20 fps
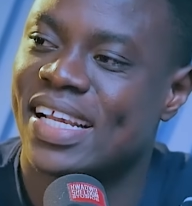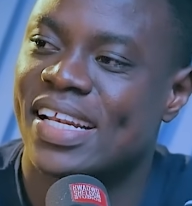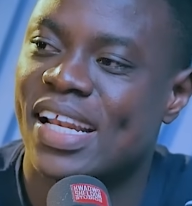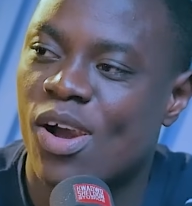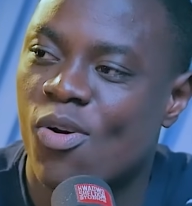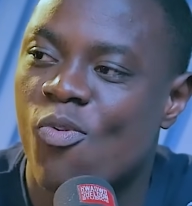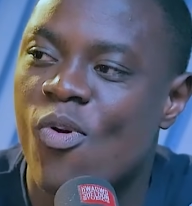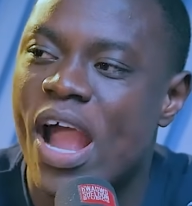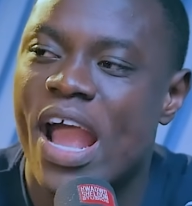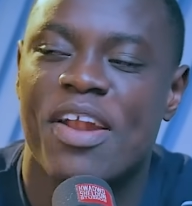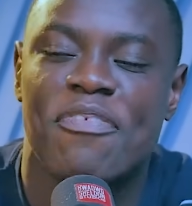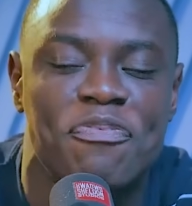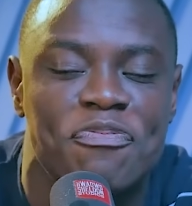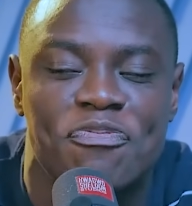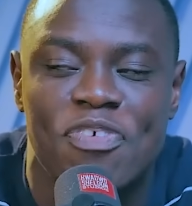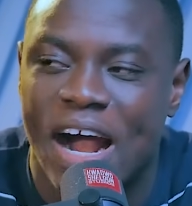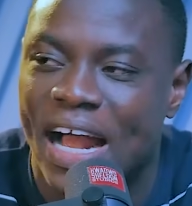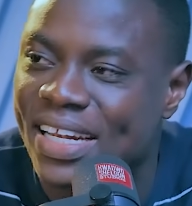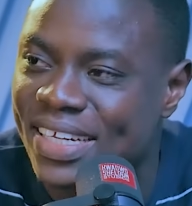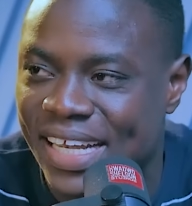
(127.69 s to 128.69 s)
said, the word
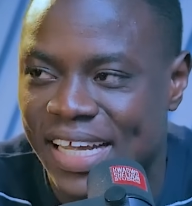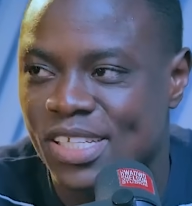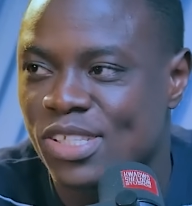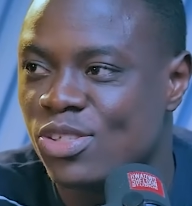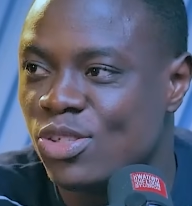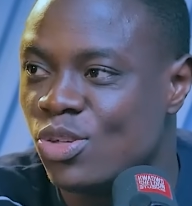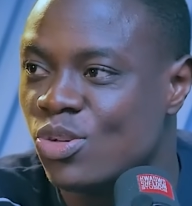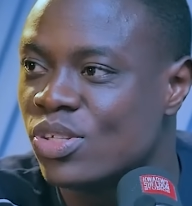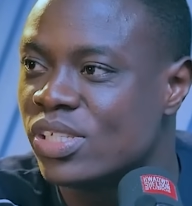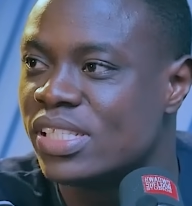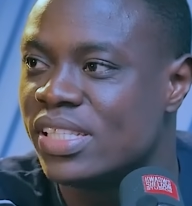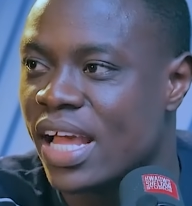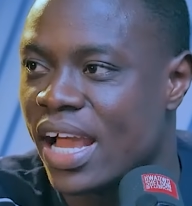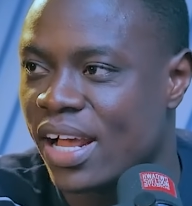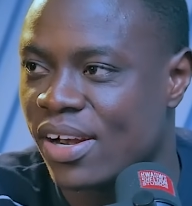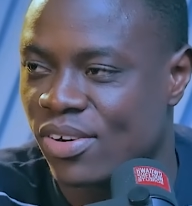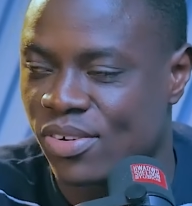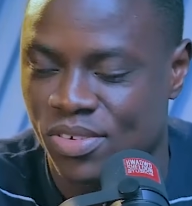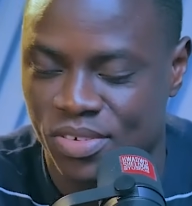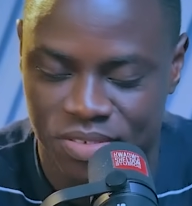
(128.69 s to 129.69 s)
fathers used
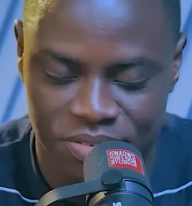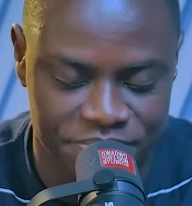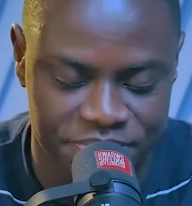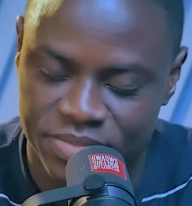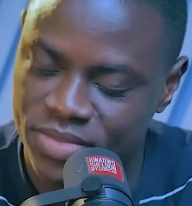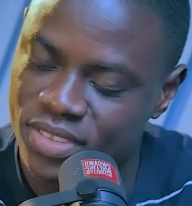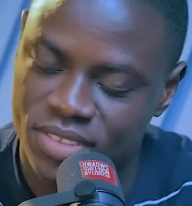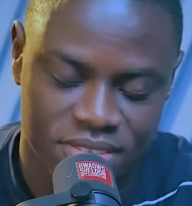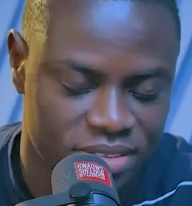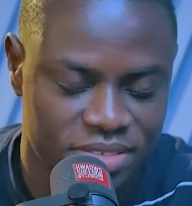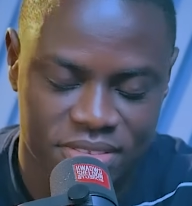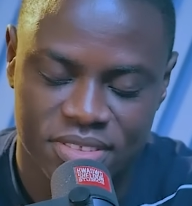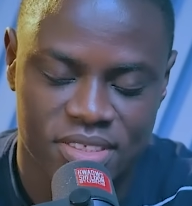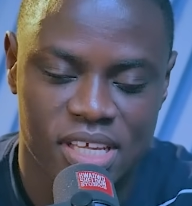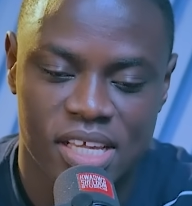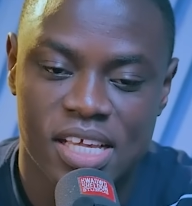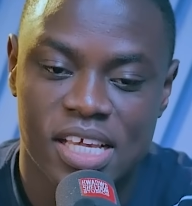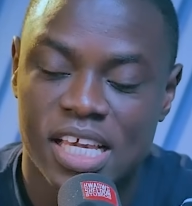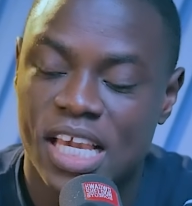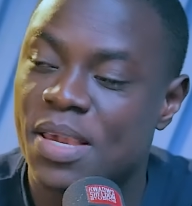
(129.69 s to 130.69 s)
there, no.
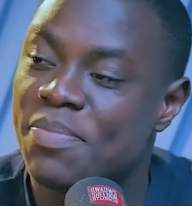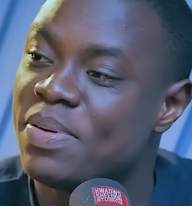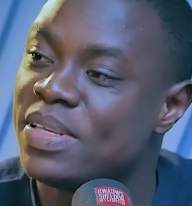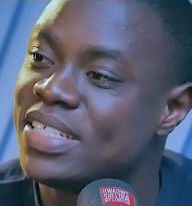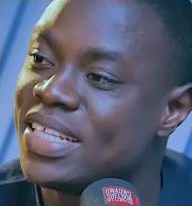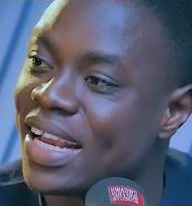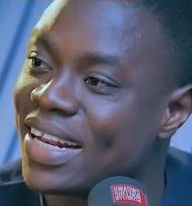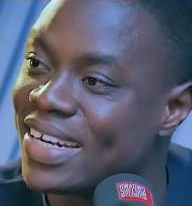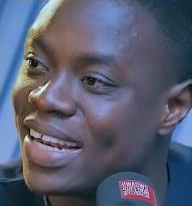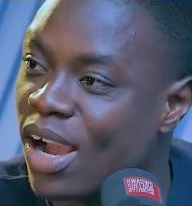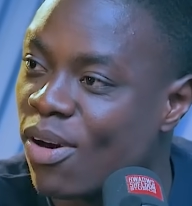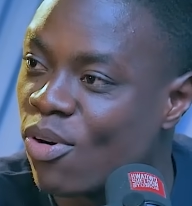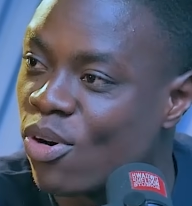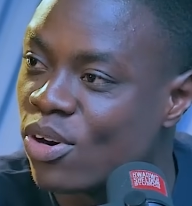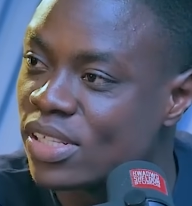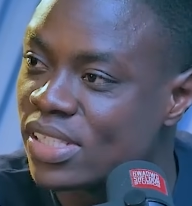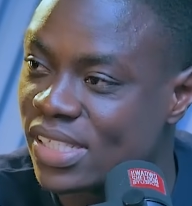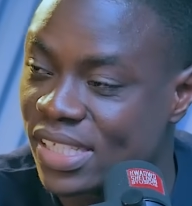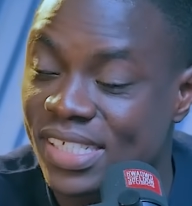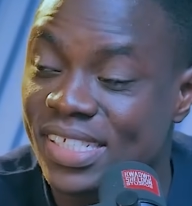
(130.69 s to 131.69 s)
It be gender
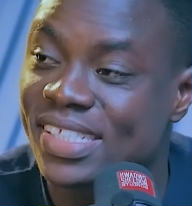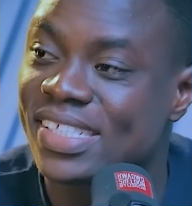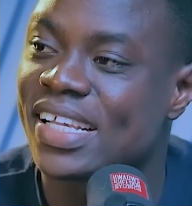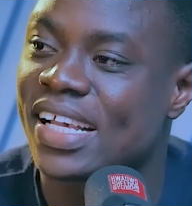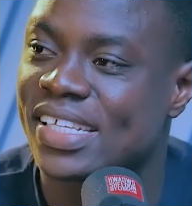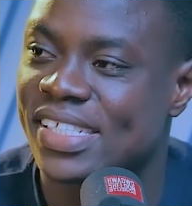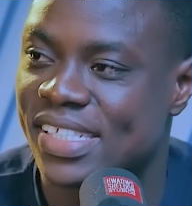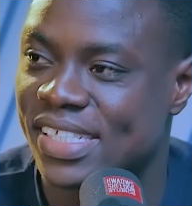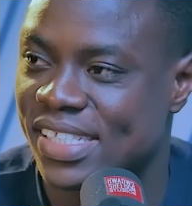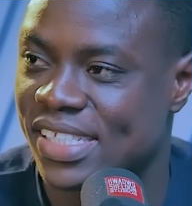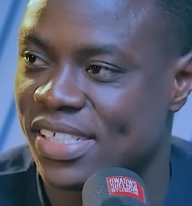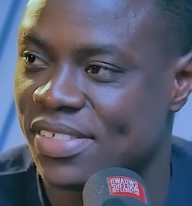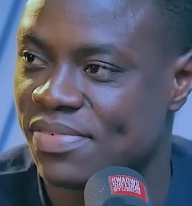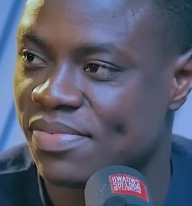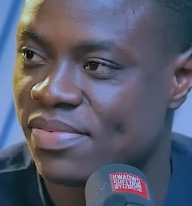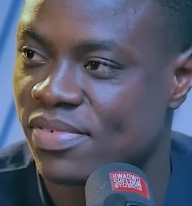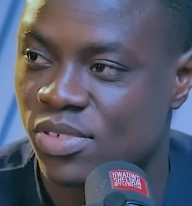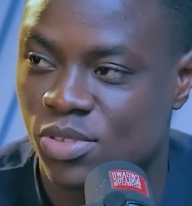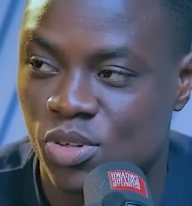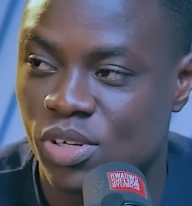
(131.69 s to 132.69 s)
what? Insensitive.
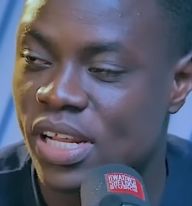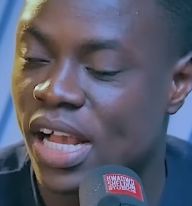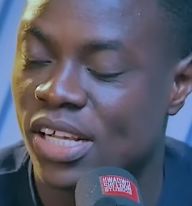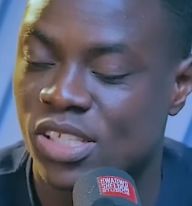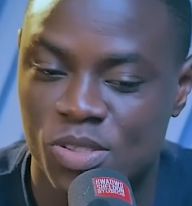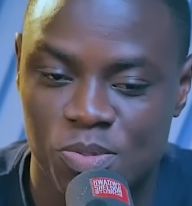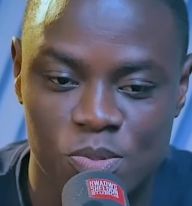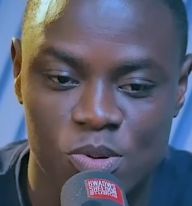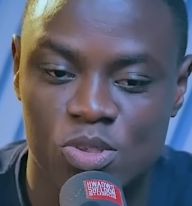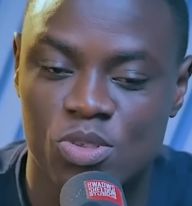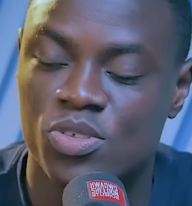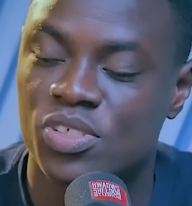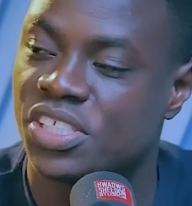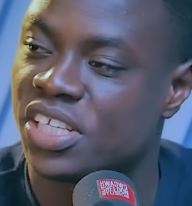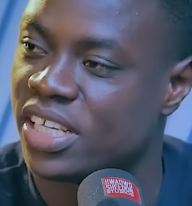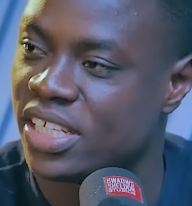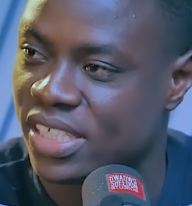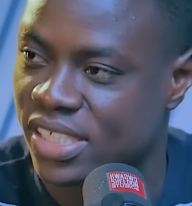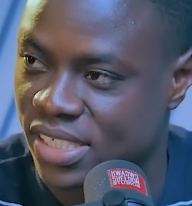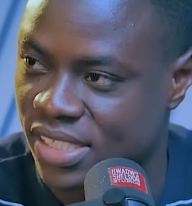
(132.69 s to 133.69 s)
So they are supposed to
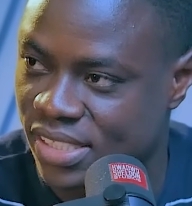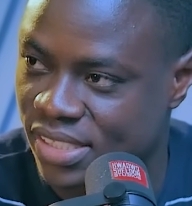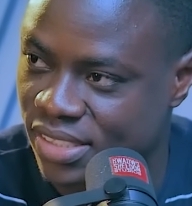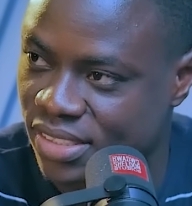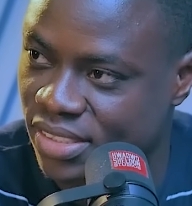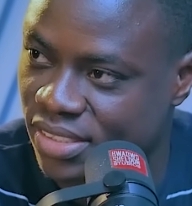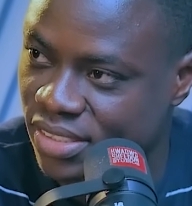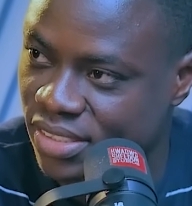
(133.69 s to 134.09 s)
change it.